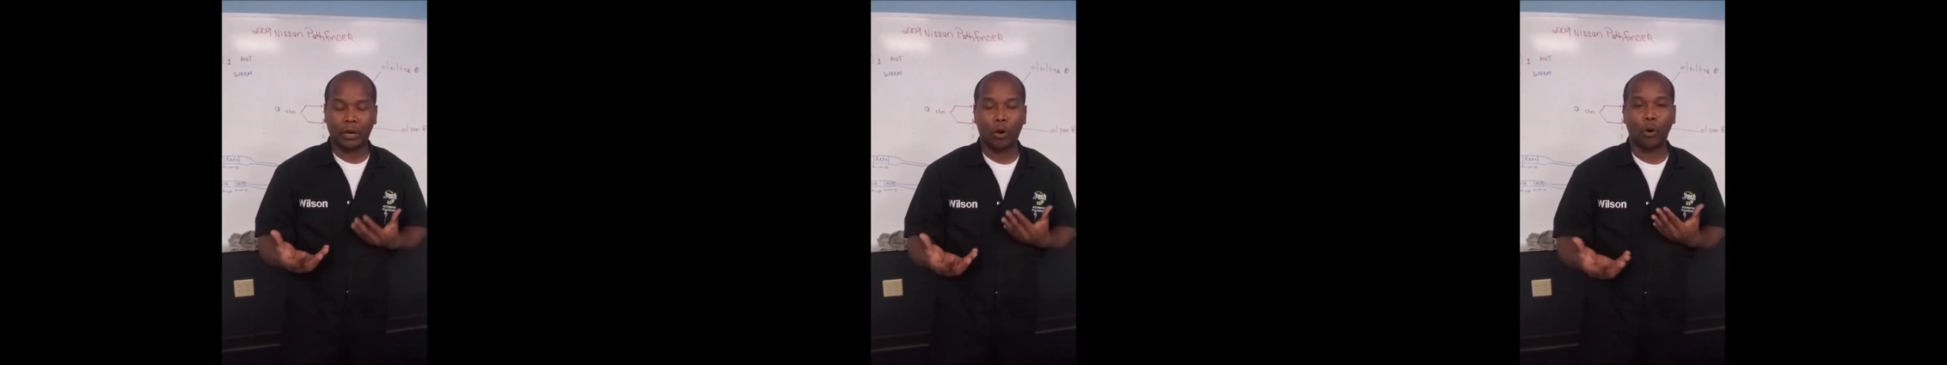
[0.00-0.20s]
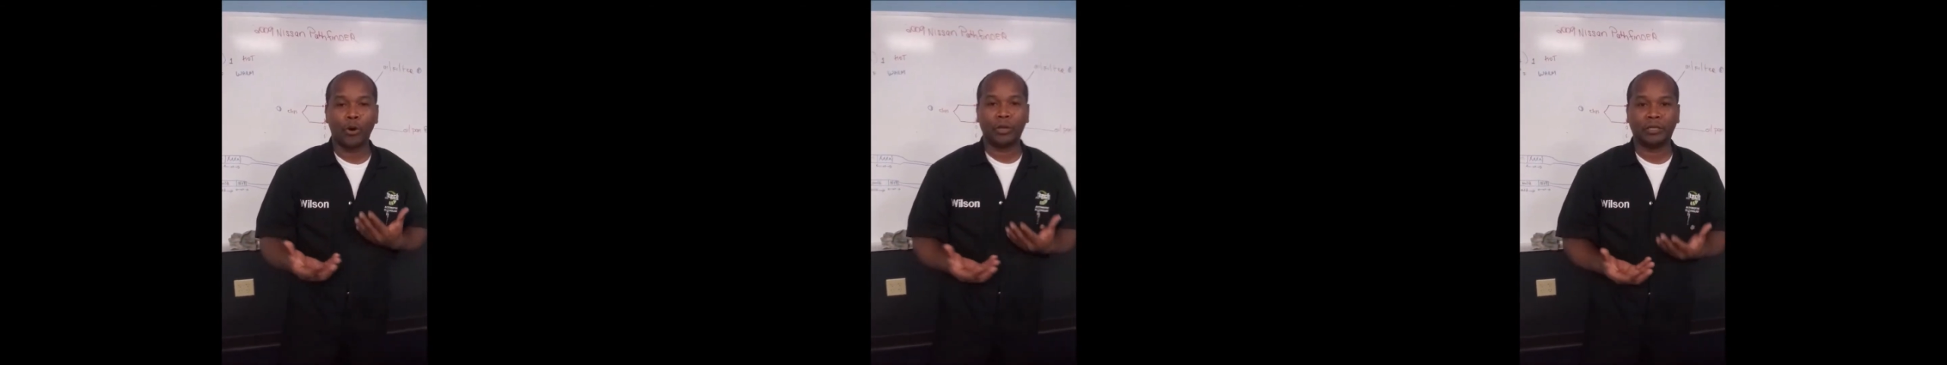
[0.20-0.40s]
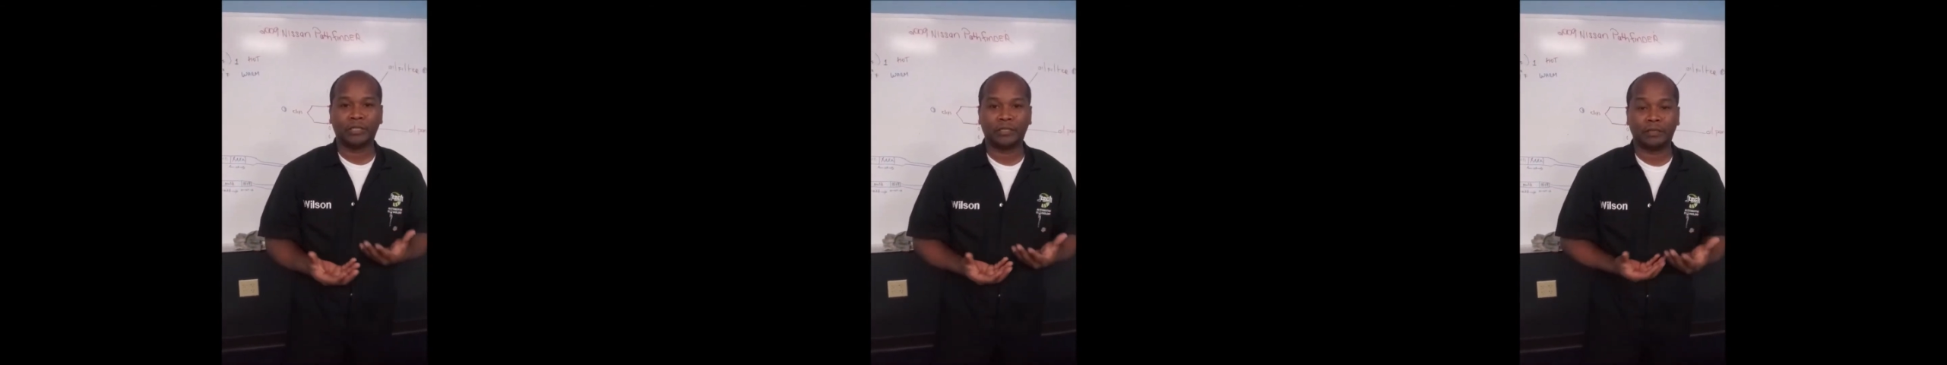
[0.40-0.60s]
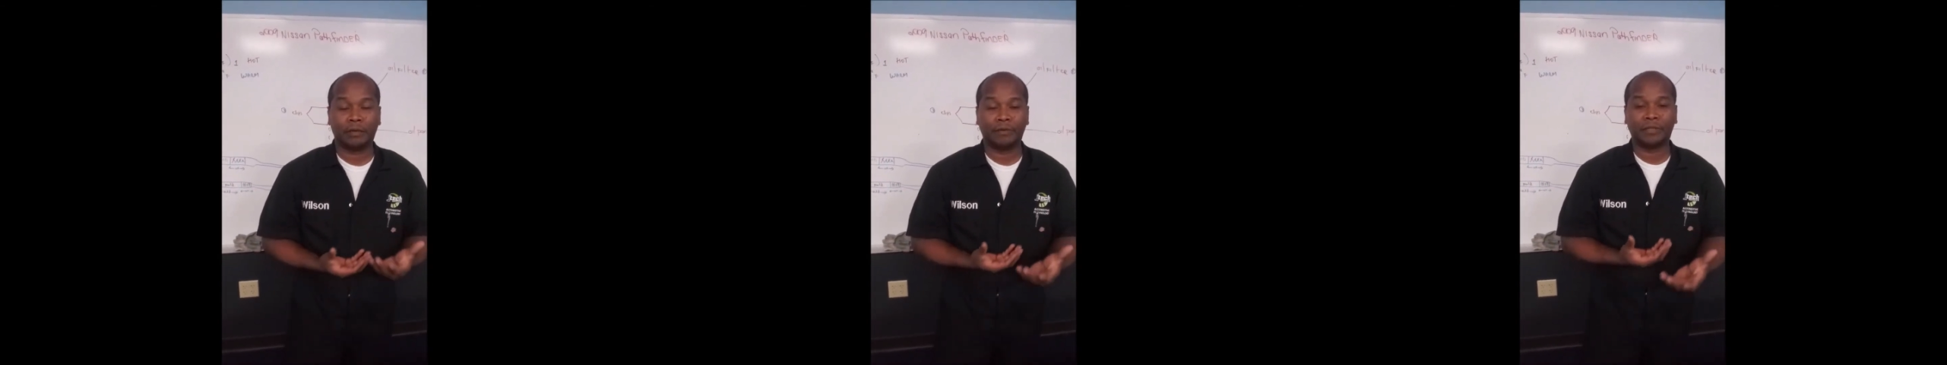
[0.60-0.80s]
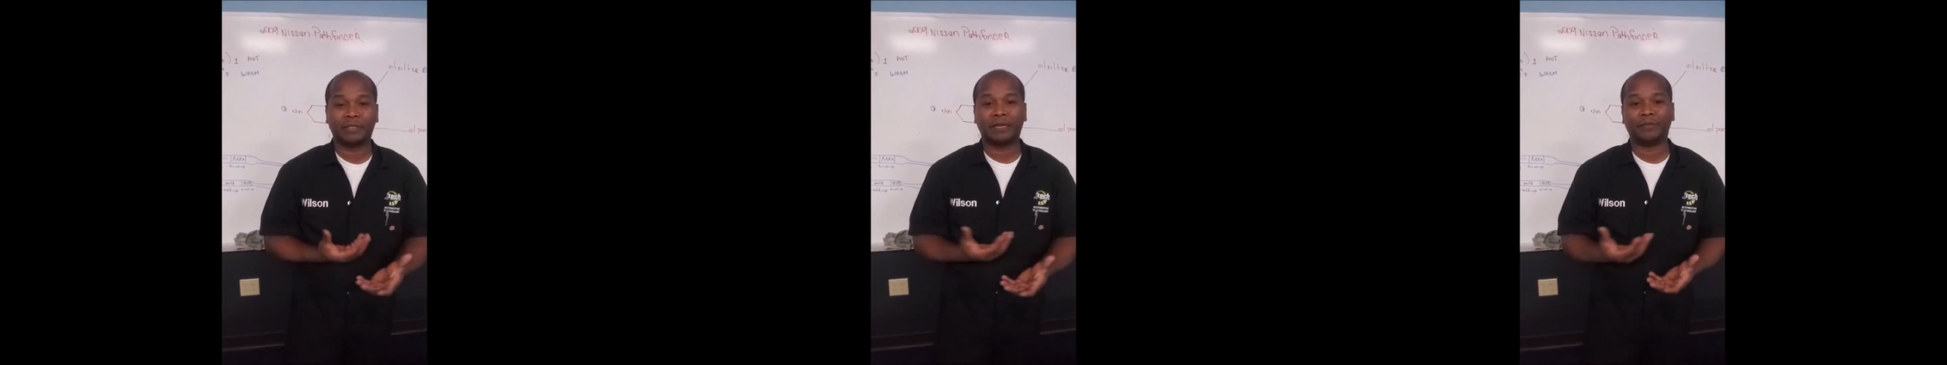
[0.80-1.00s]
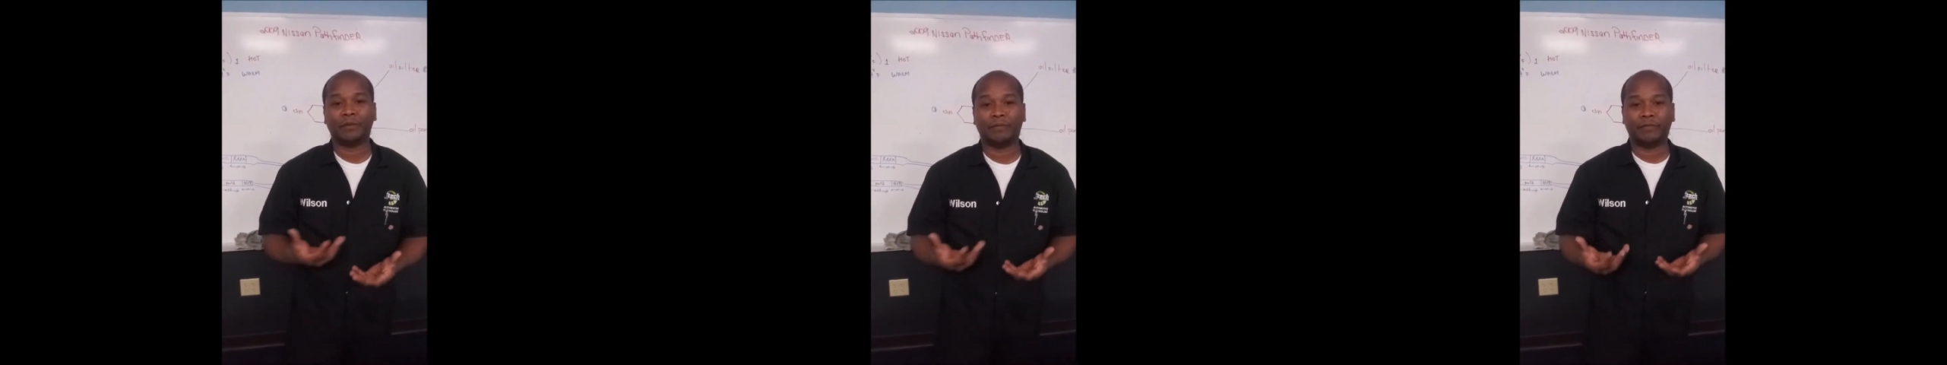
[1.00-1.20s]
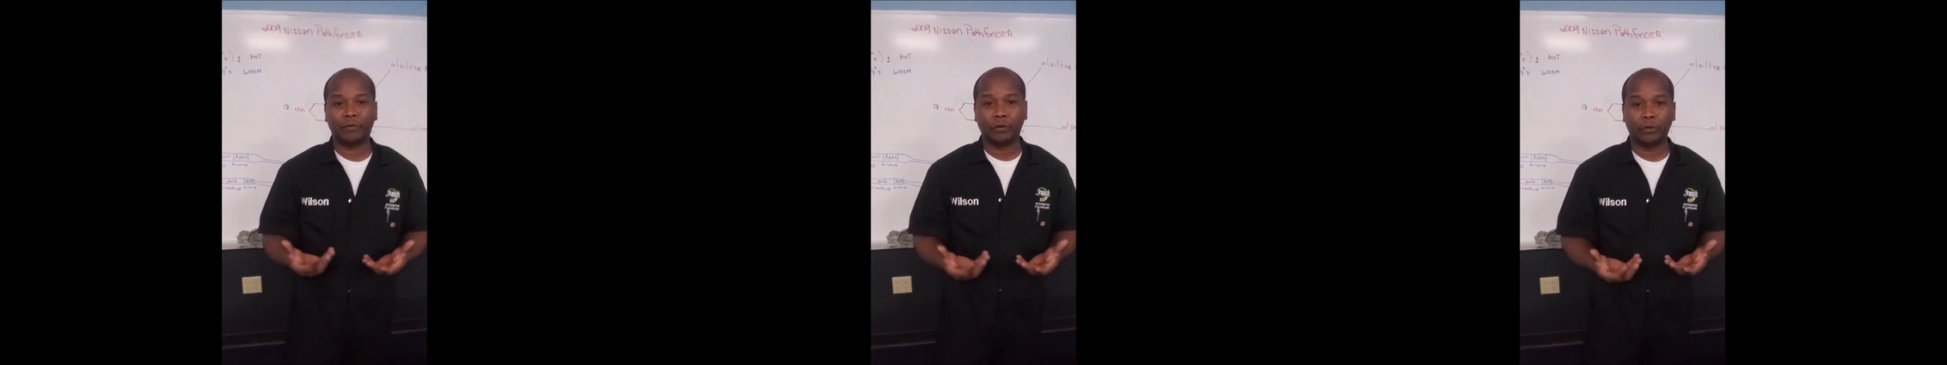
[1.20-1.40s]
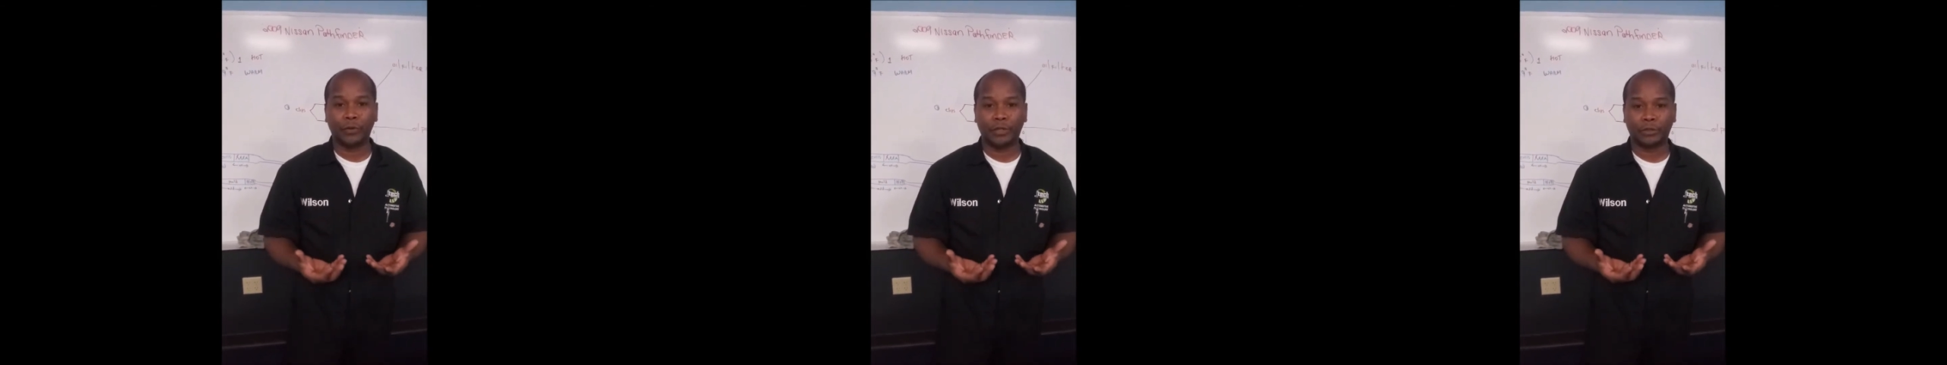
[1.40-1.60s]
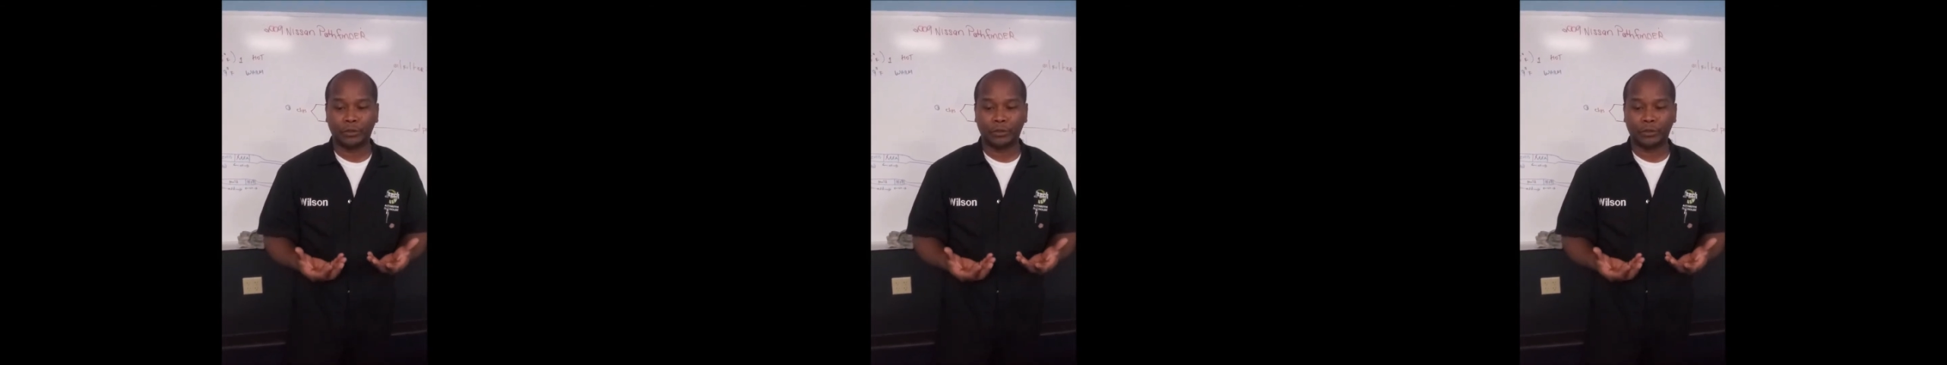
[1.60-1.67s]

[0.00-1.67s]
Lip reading: oil itself, the fluid, to